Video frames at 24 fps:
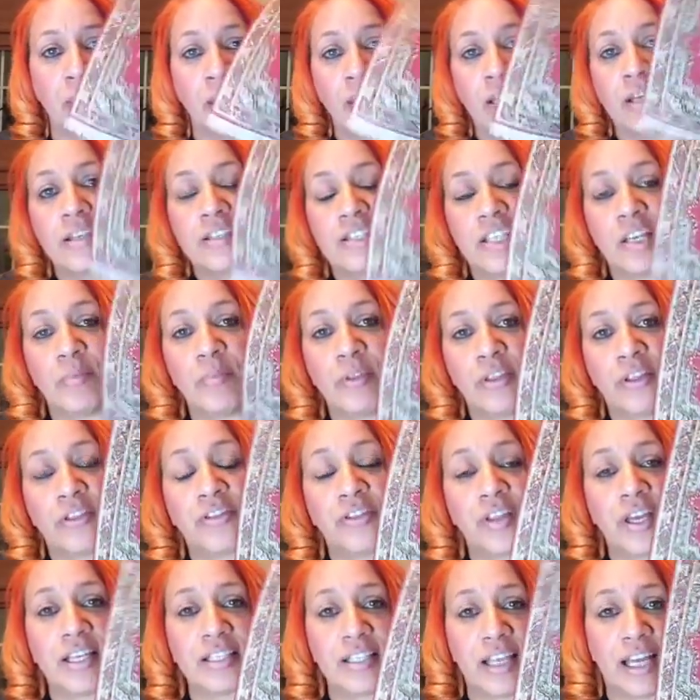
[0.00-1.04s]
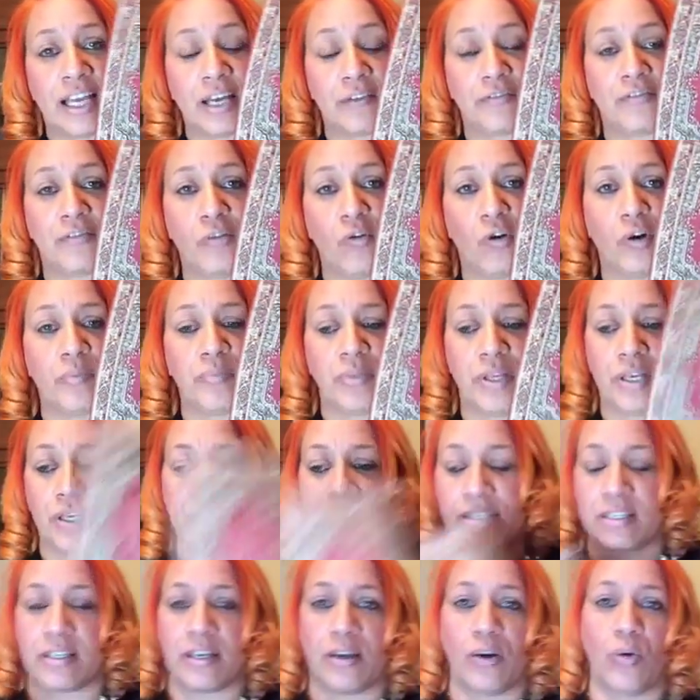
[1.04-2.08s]
Some of the things that have formed
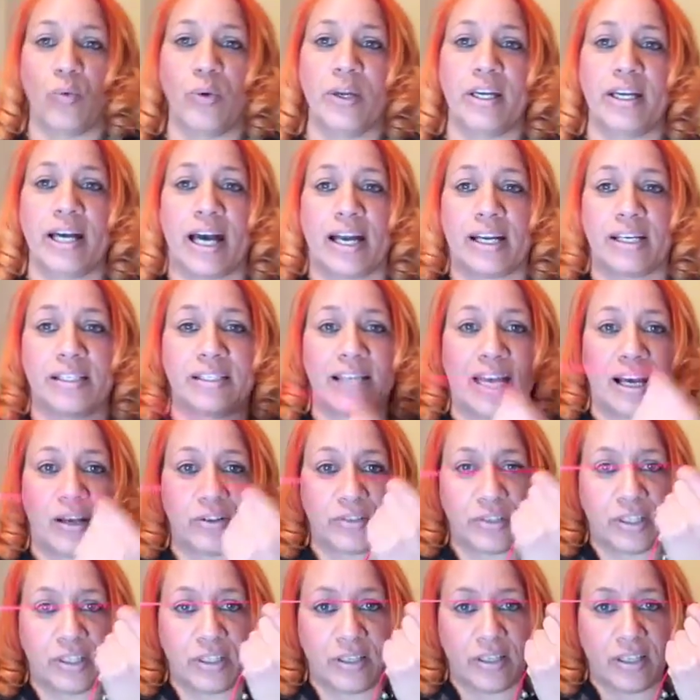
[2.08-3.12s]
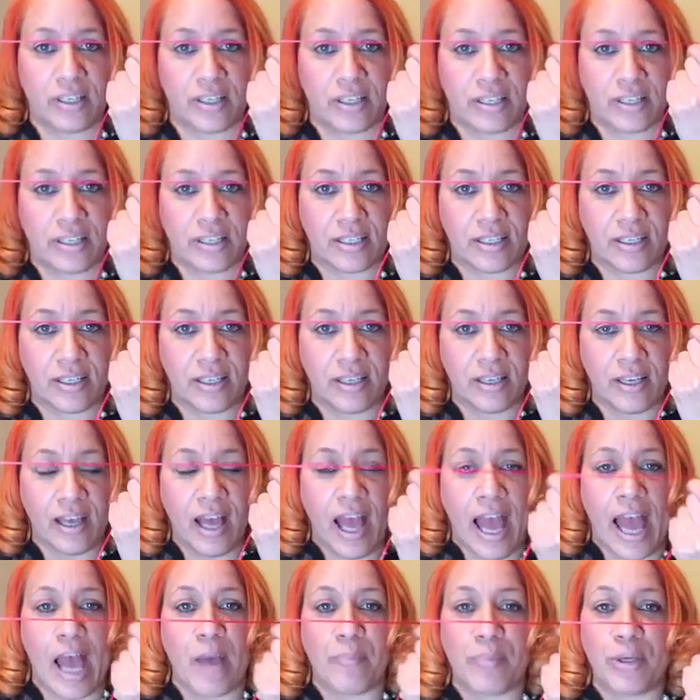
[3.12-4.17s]
this, we got it down to this.
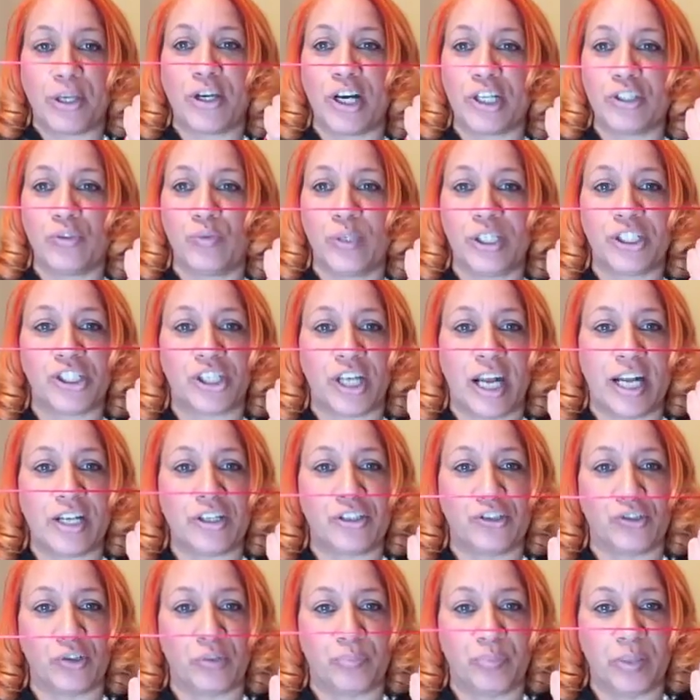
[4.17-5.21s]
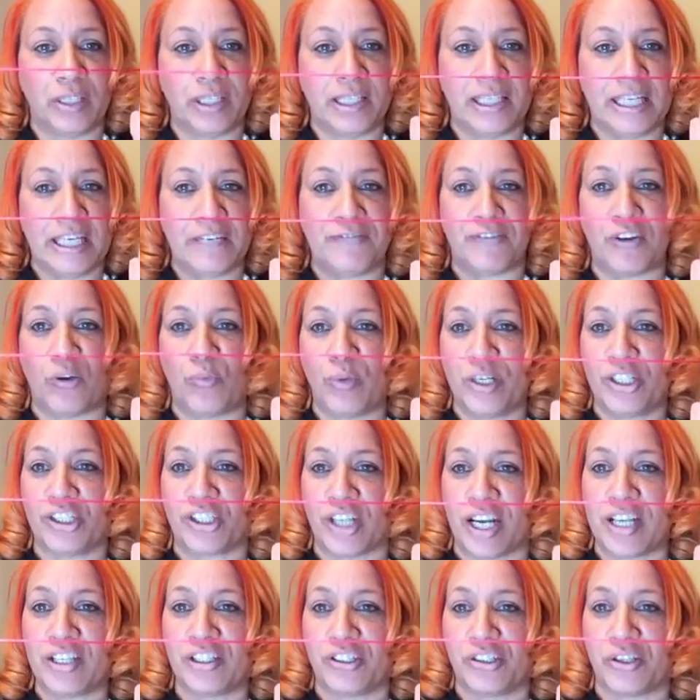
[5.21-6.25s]
And because we changed your belief and we
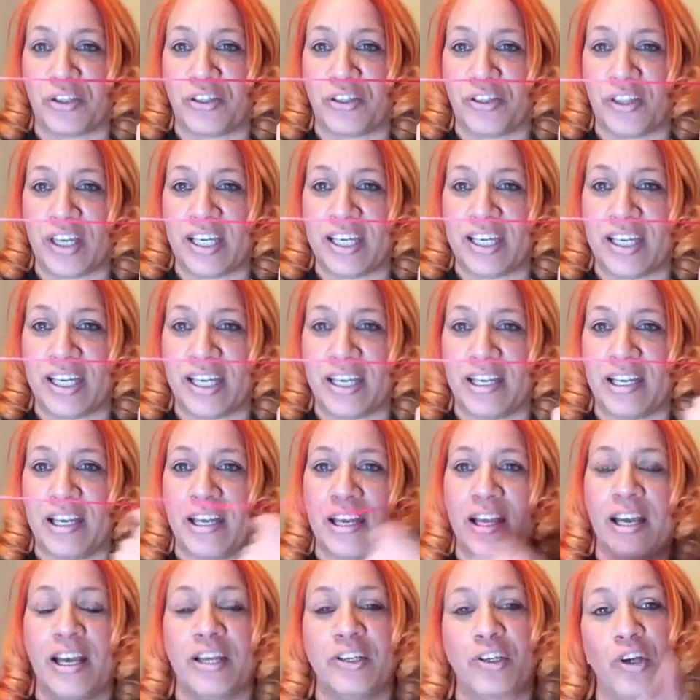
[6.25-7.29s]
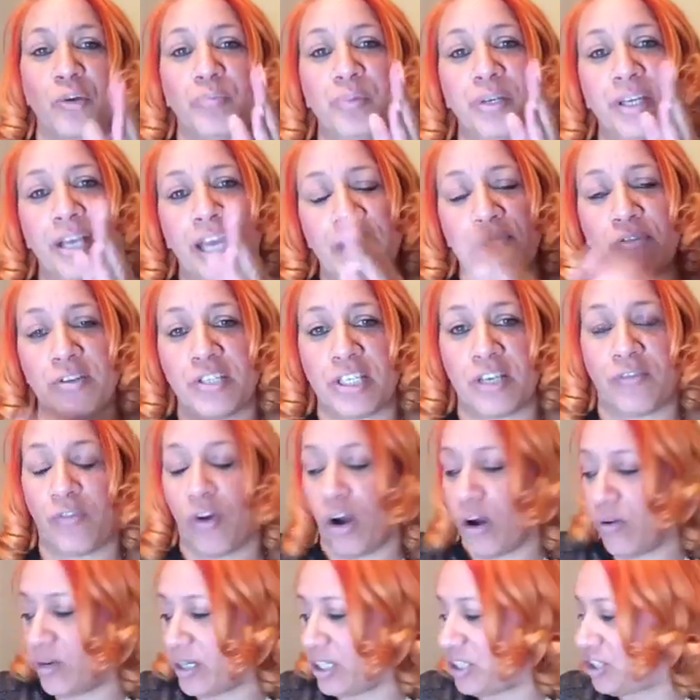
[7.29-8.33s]
changed your thinking, your behaviors have
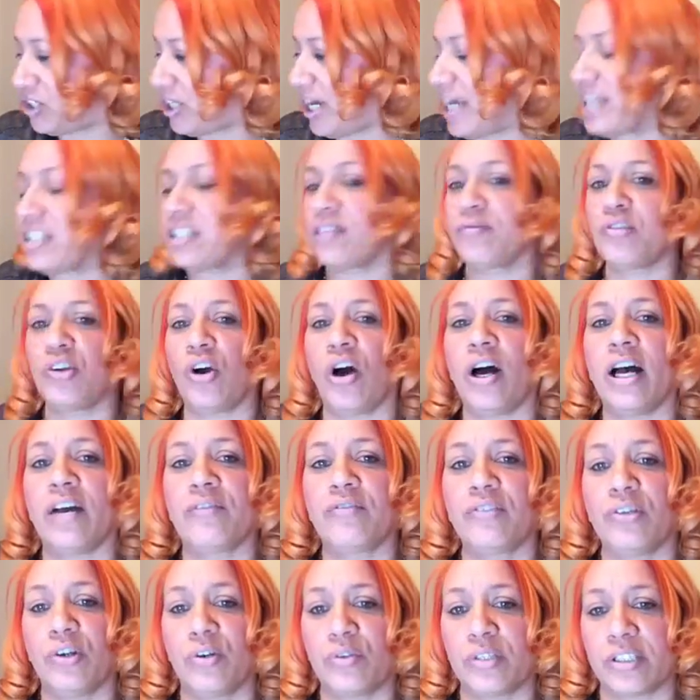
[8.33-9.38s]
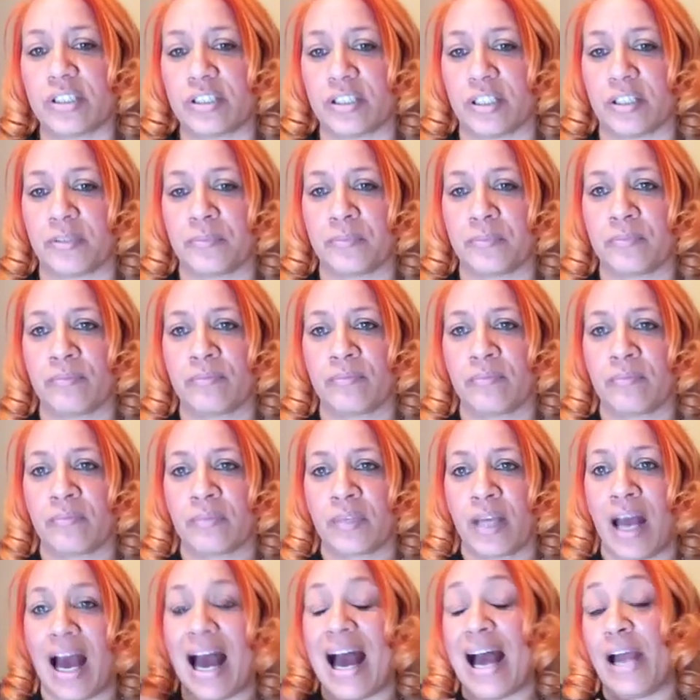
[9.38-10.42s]
already changed, and y'all have noticed it.
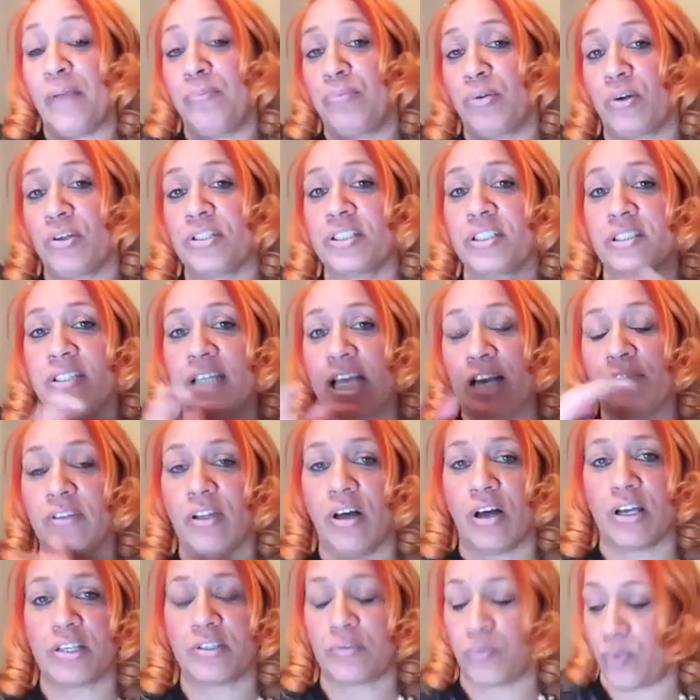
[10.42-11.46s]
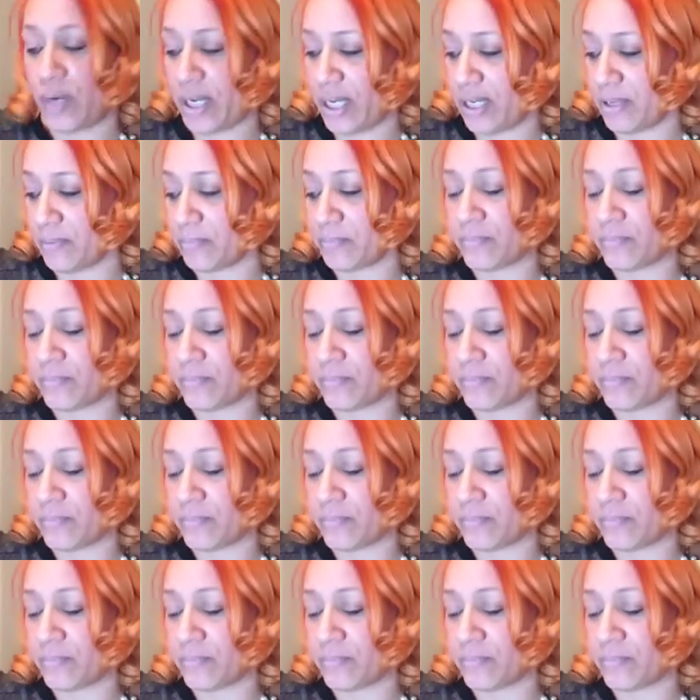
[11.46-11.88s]
I personally have lost weight.